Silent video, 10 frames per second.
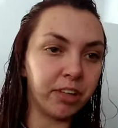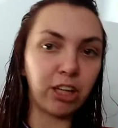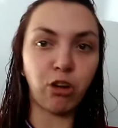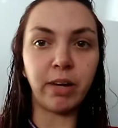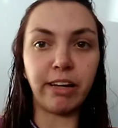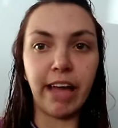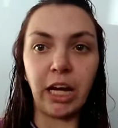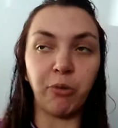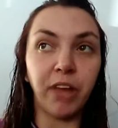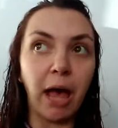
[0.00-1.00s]
he told my dad
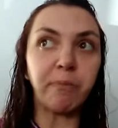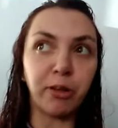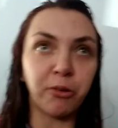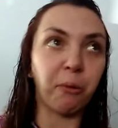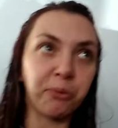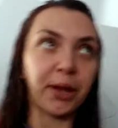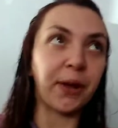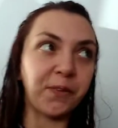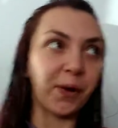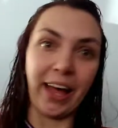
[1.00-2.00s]
he was happy, so it's
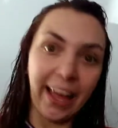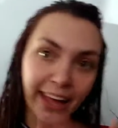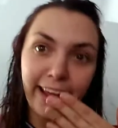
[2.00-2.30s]
like, what?